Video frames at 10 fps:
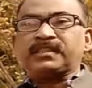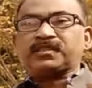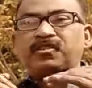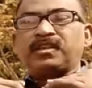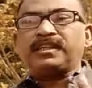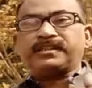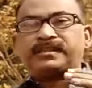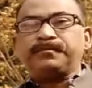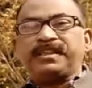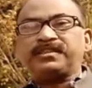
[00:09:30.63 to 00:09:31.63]

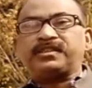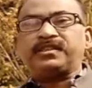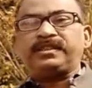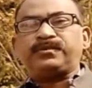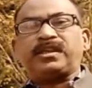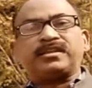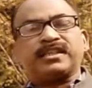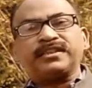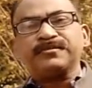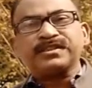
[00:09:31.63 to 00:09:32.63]
scholars mention in their
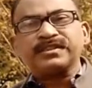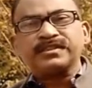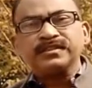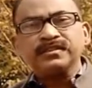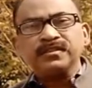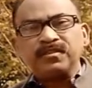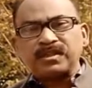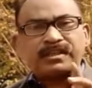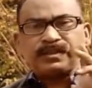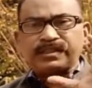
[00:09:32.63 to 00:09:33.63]
synopsis.
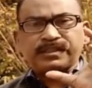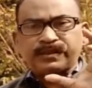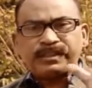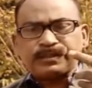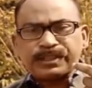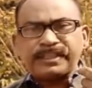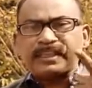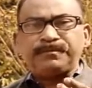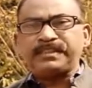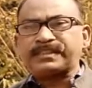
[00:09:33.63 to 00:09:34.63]
Okay, this is the 3
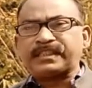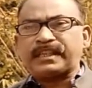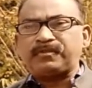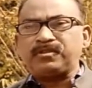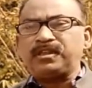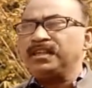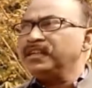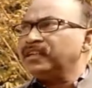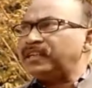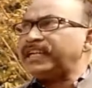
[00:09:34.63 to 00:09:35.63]
elements I would
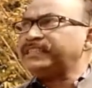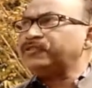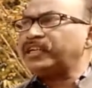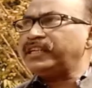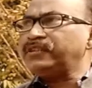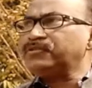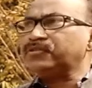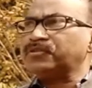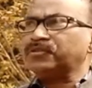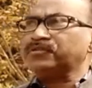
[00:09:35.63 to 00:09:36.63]
like to tell you.
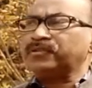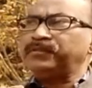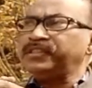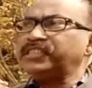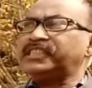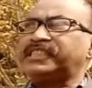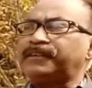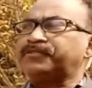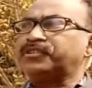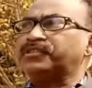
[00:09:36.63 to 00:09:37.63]
So immediate
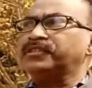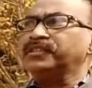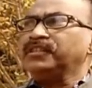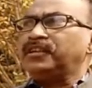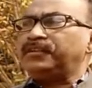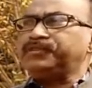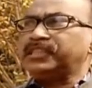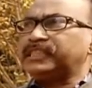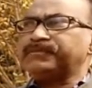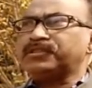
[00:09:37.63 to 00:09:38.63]
after
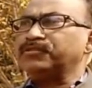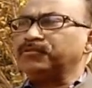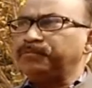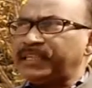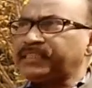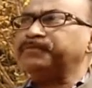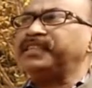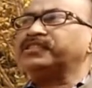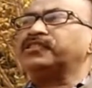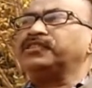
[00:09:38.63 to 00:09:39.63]
objectives, you better
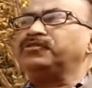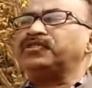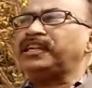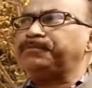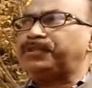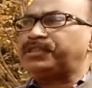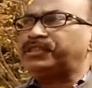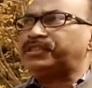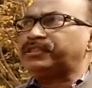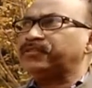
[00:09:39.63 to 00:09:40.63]
mention your
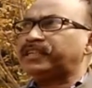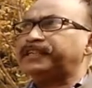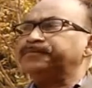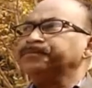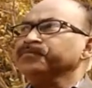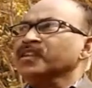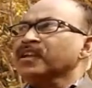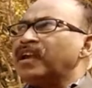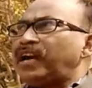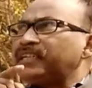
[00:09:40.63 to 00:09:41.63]
hypothesis. Okay.
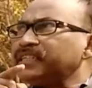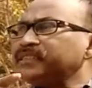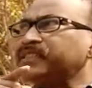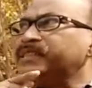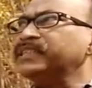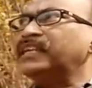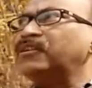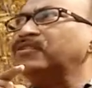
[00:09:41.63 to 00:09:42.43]
Another thing I